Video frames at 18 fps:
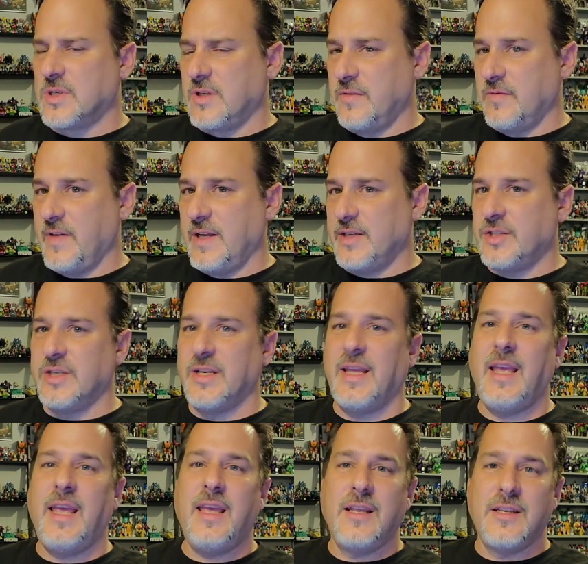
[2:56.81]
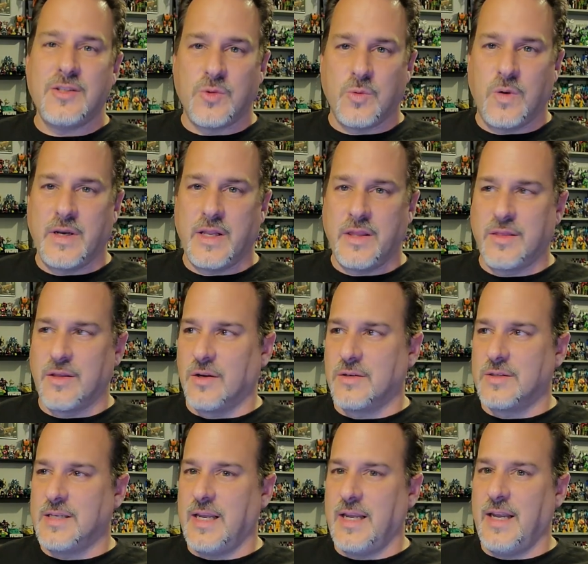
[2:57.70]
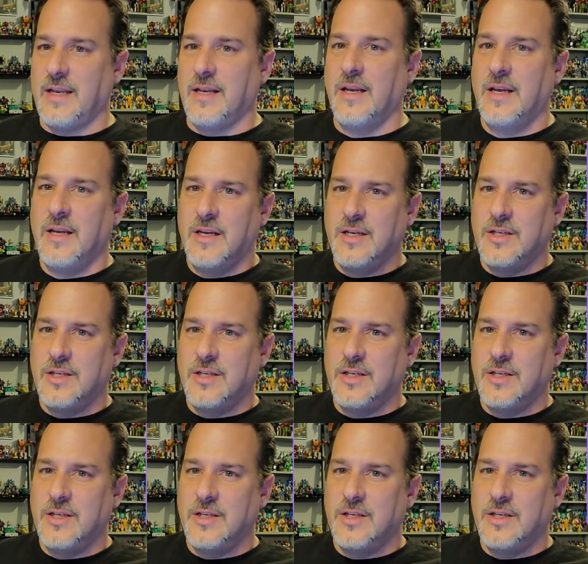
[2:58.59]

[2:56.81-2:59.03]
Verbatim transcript: convention in 2013,